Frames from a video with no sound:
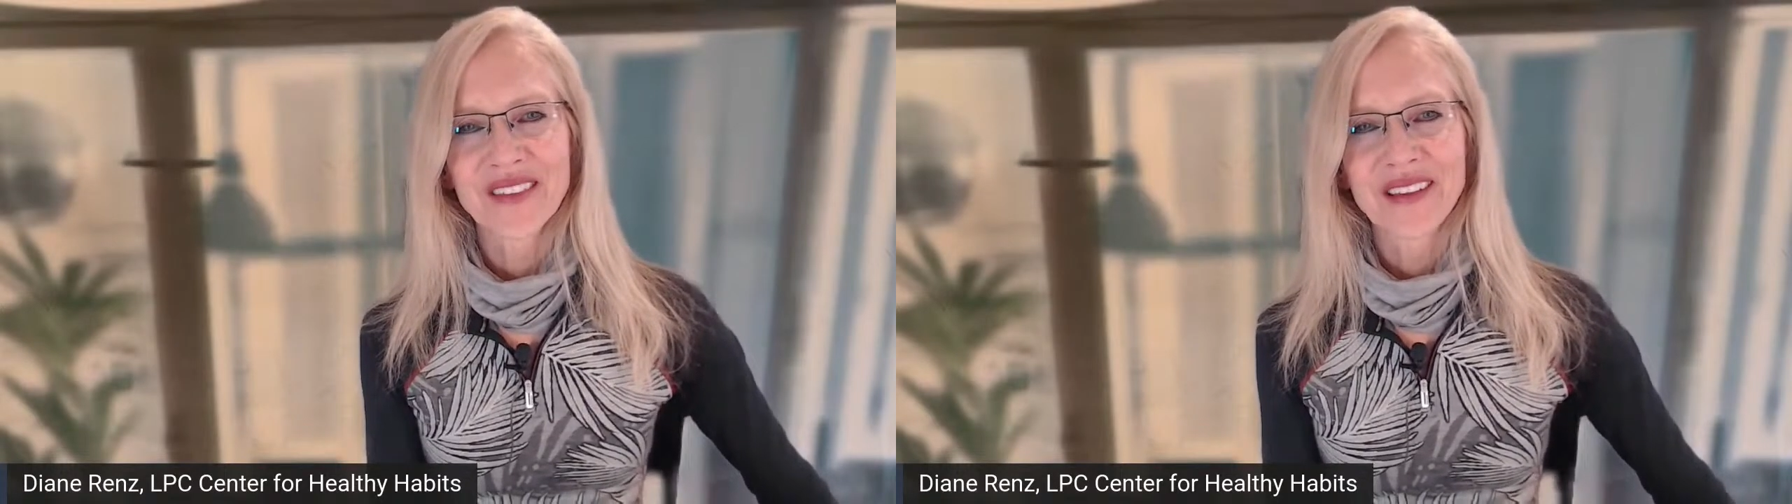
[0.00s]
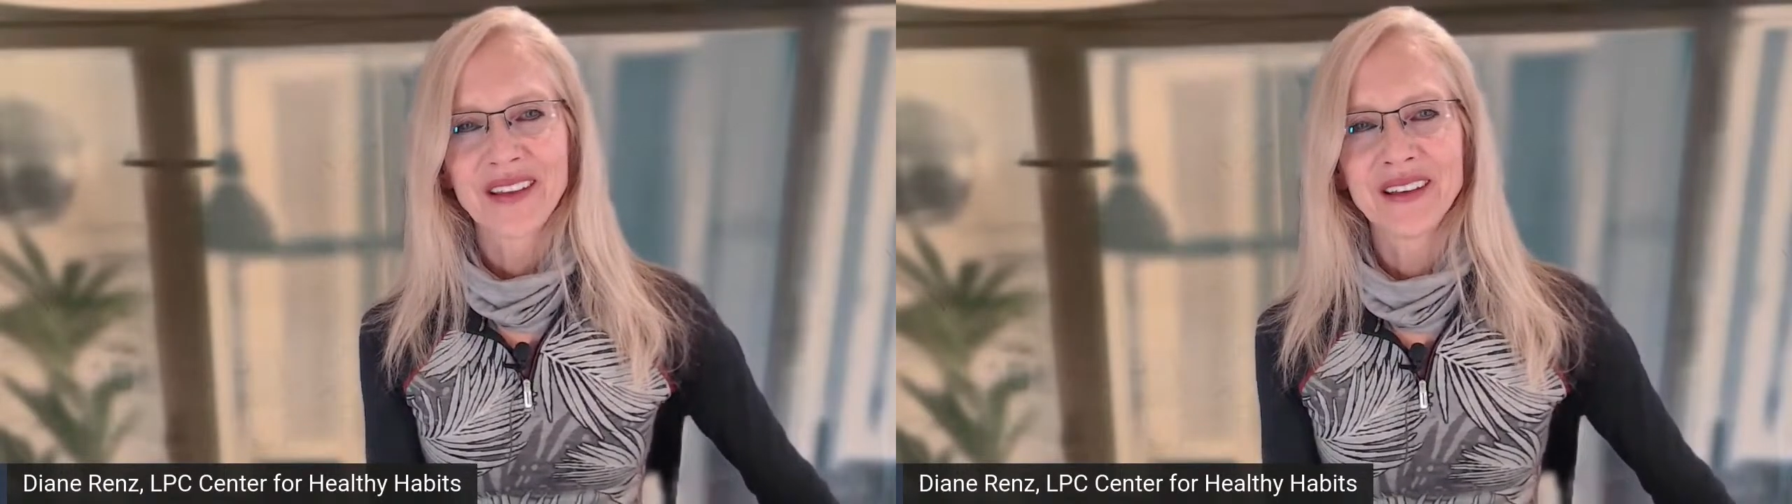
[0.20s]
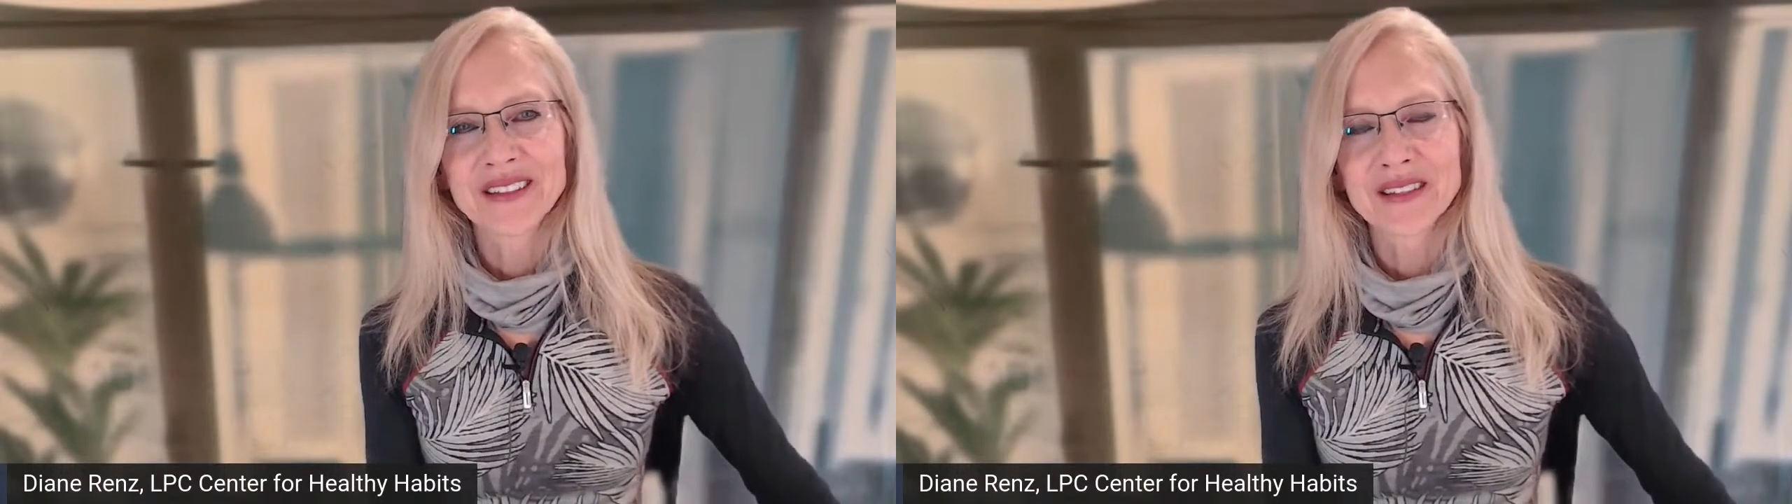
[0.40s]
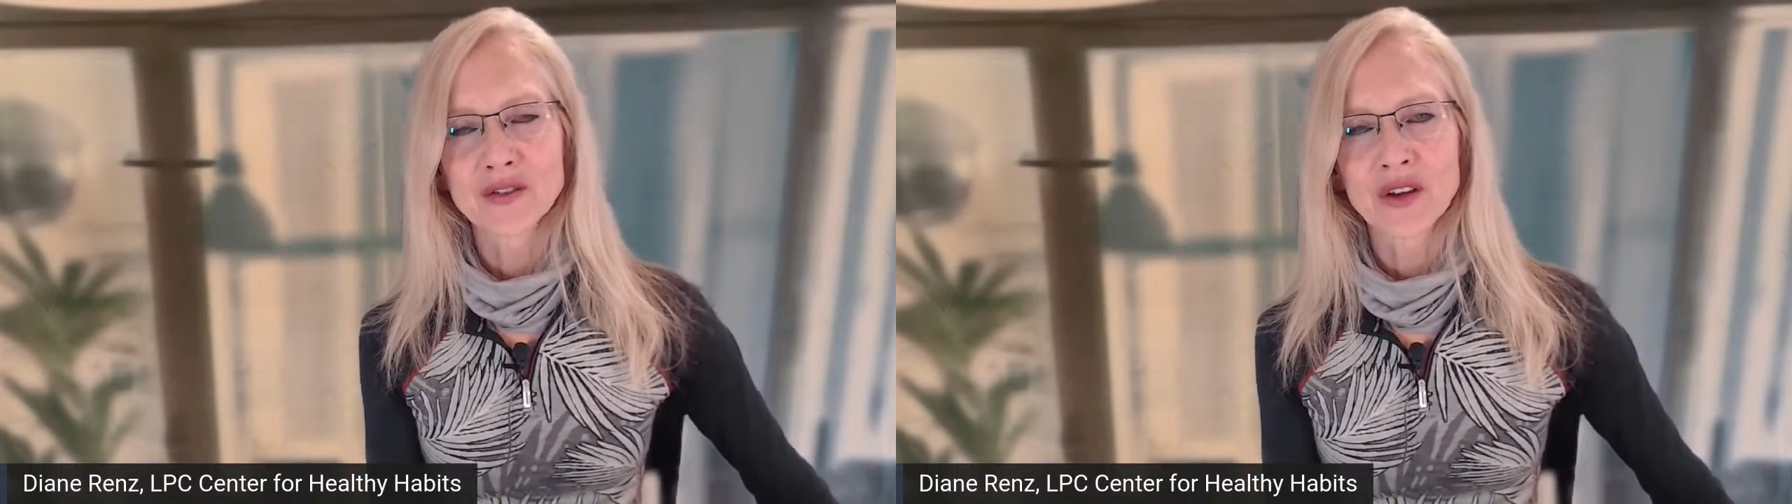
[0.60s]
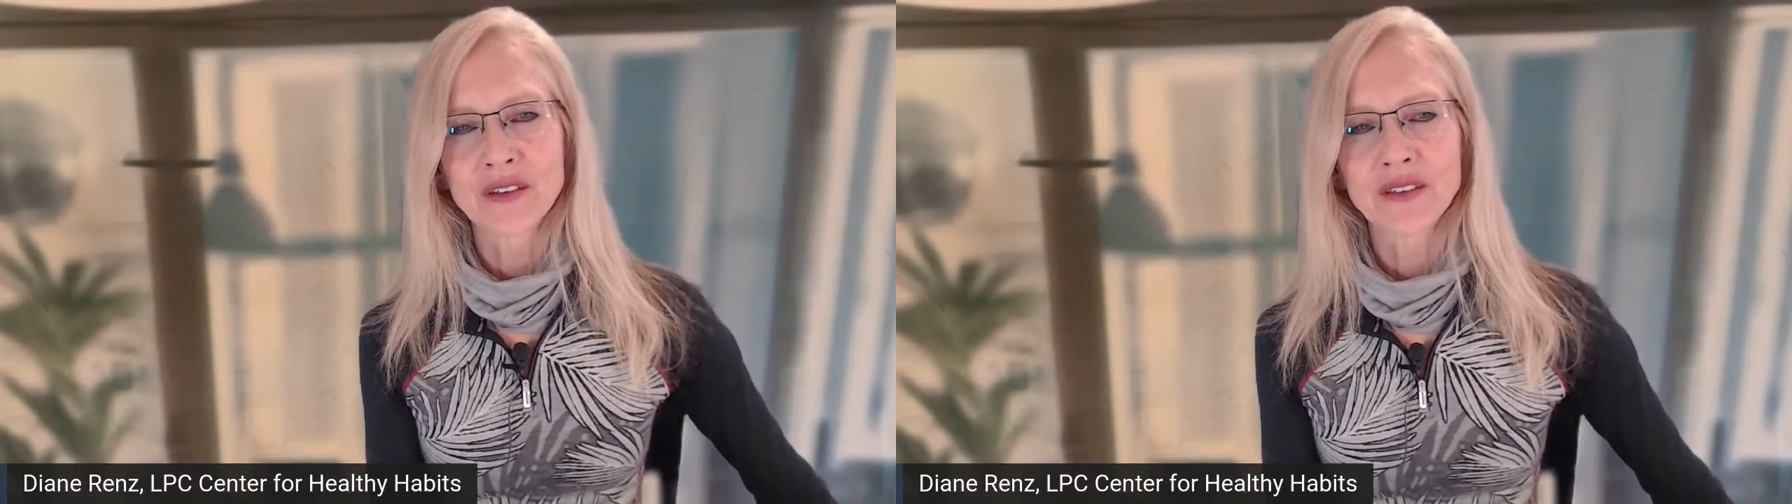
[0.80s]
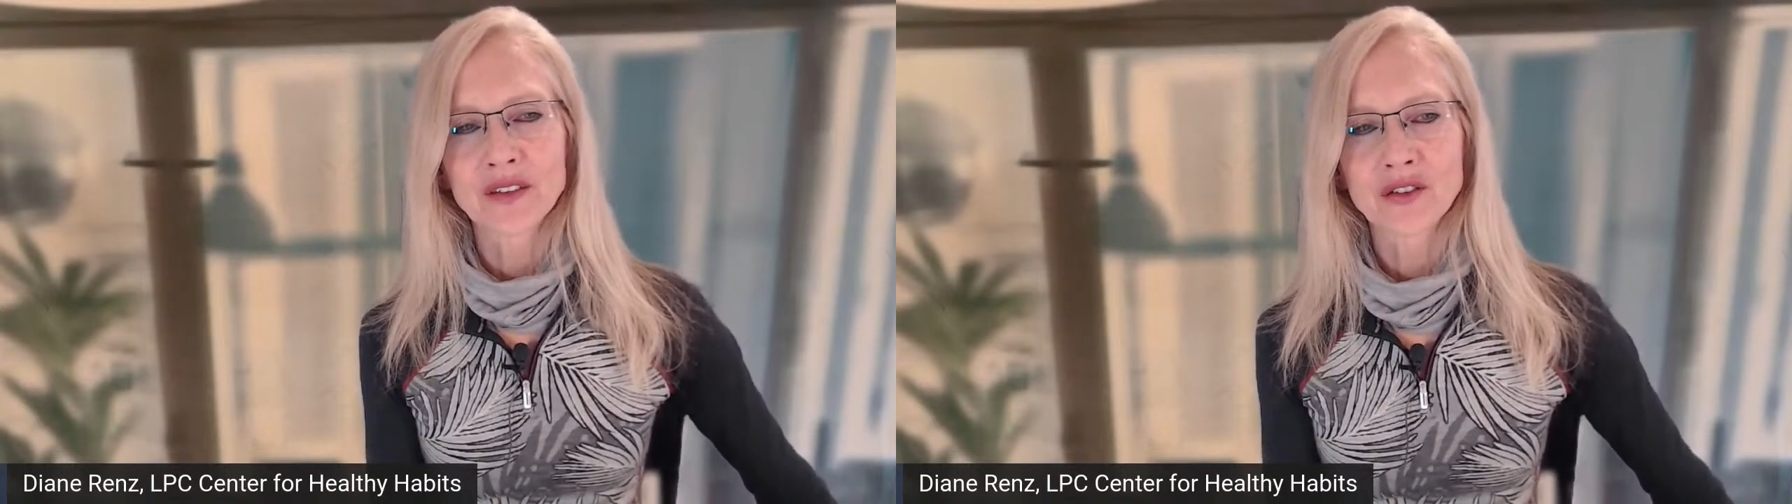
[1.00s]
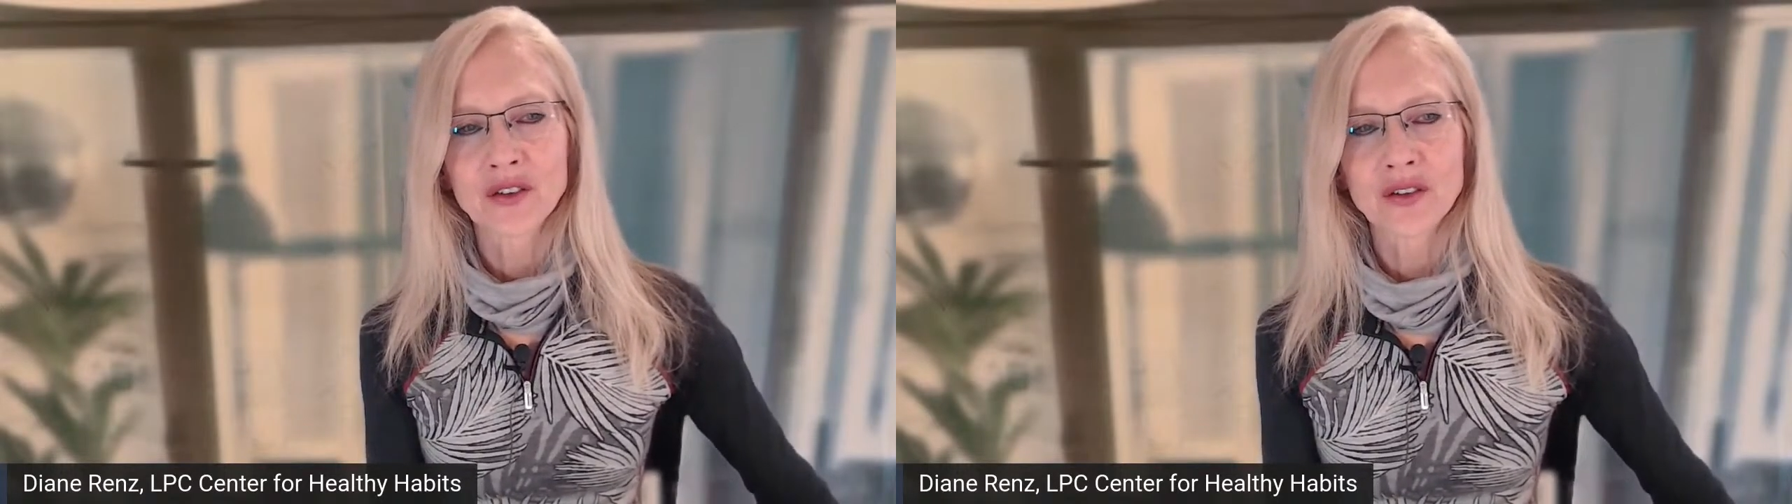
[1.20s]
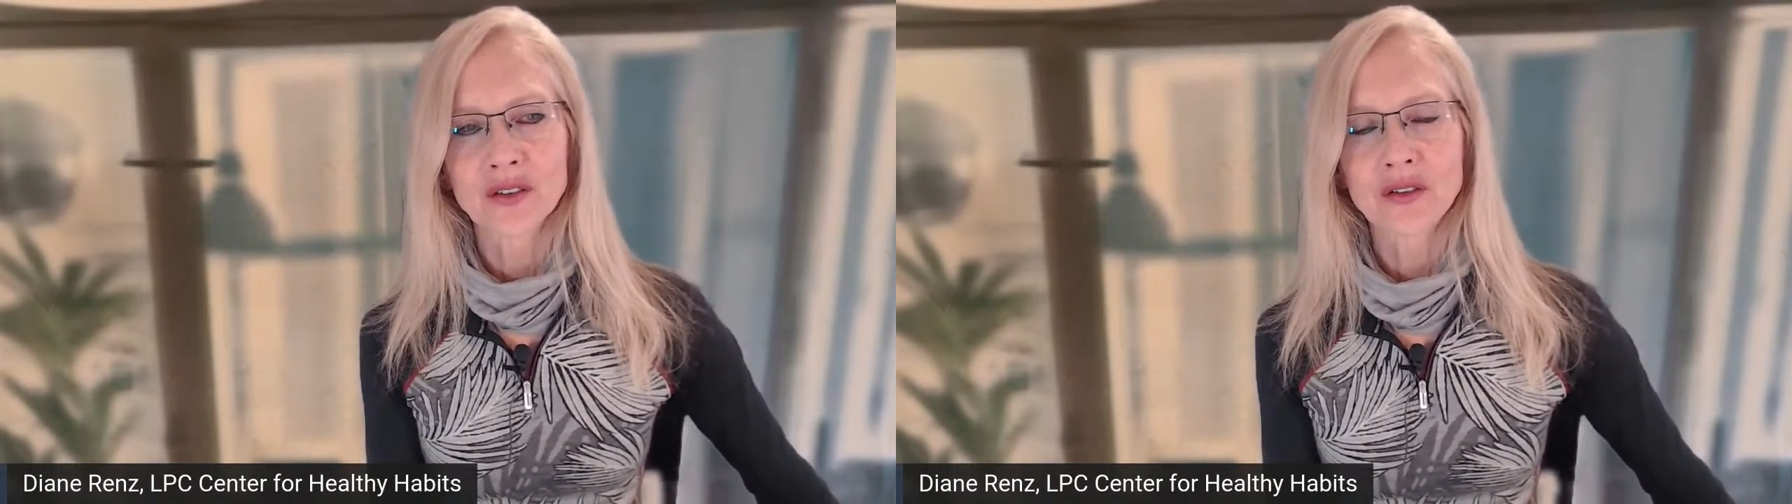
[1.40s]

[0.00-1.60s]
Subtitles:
It's the transitions.